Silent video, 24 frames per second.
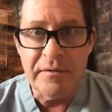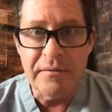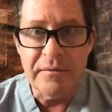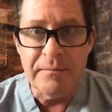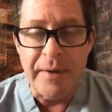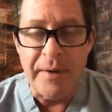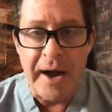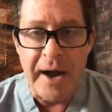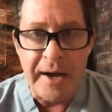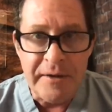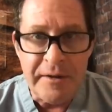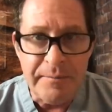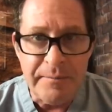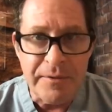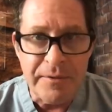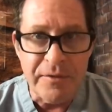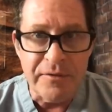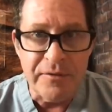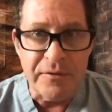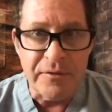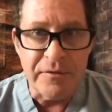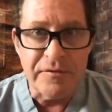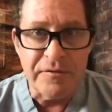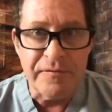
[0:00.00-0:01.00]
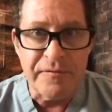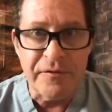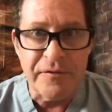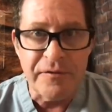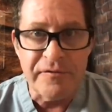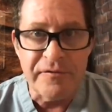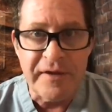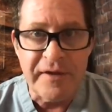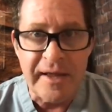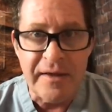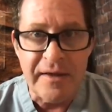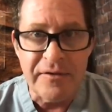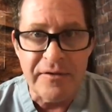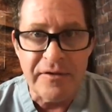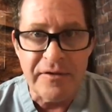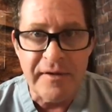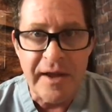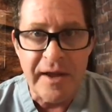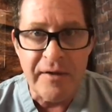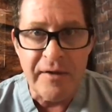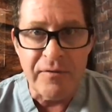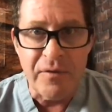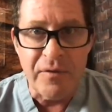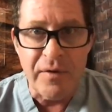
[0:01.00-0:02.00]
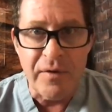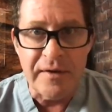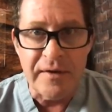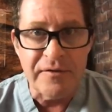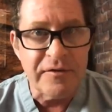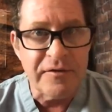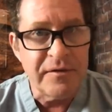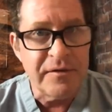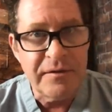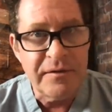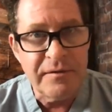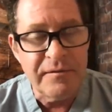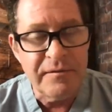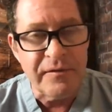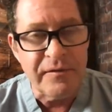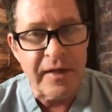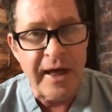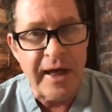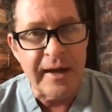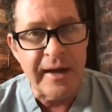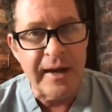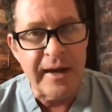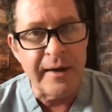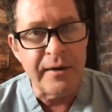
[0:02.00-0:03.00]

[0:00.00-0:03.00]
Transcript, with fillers: bodybuilders for taking steroids, Vlad.